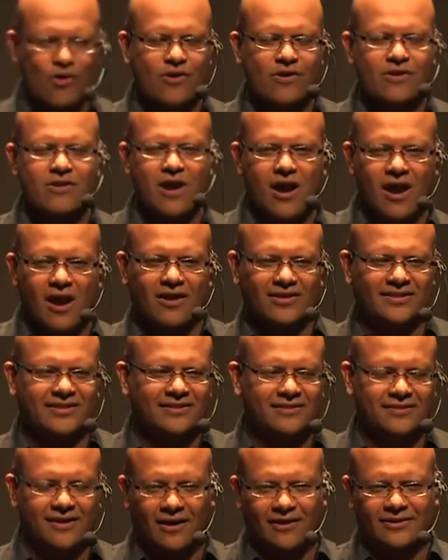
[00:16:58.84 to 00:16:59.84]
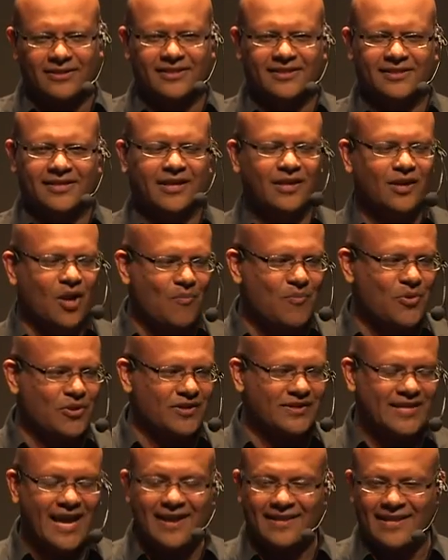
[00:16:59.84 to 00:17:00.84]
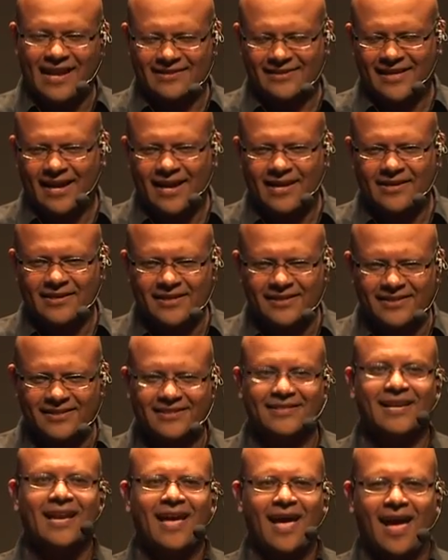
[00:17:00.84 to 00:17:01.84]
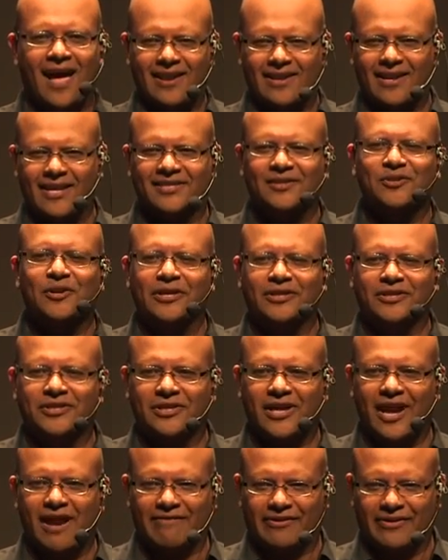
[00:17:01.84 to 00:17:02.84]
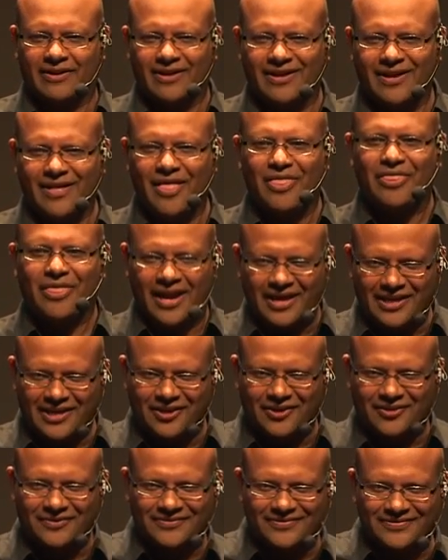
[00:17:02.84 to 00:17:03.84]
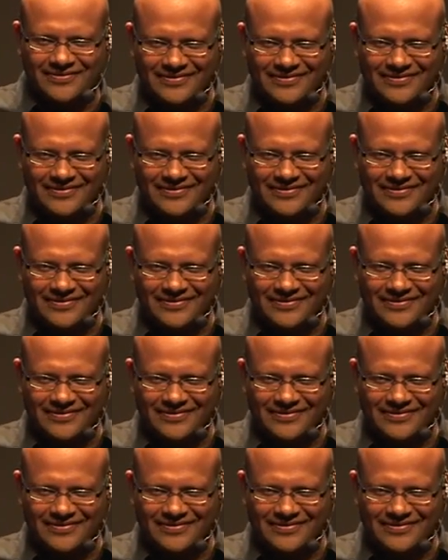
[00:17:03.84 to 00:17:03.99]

own artistic computer scientists, and let's do it together. Thank you.